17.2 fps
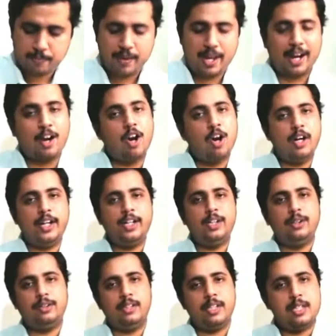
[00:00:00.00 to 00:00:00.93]
According
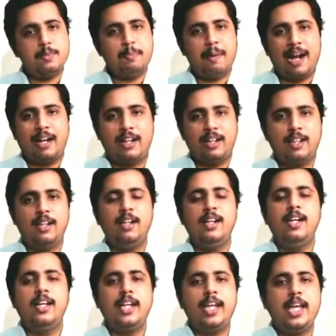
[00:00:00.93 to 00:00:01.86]
to this pattern,
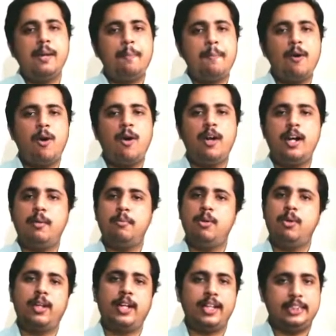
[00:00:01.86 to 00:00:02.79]
keep on
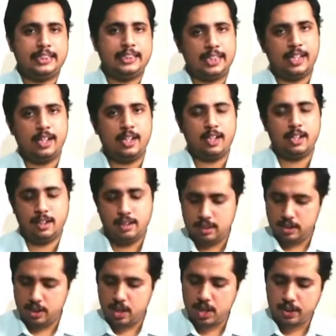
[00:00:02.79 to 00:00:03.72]
amortizing it.
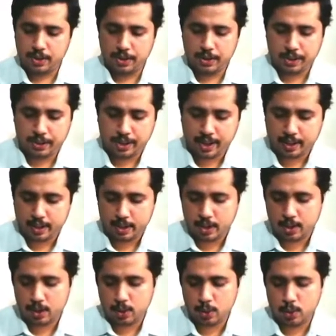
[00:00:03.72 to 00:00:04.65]
You are going to get
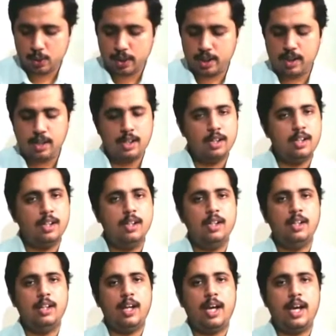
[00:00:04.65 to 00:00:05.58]
your total
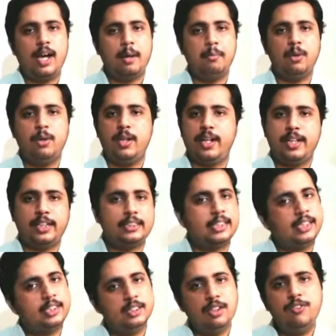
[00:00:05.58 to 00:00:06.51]

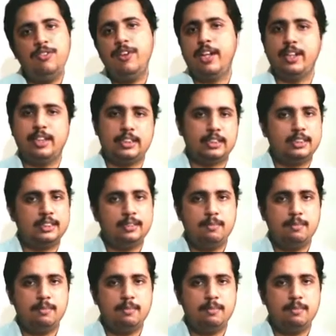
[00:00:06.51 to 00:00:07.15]
amortization figures.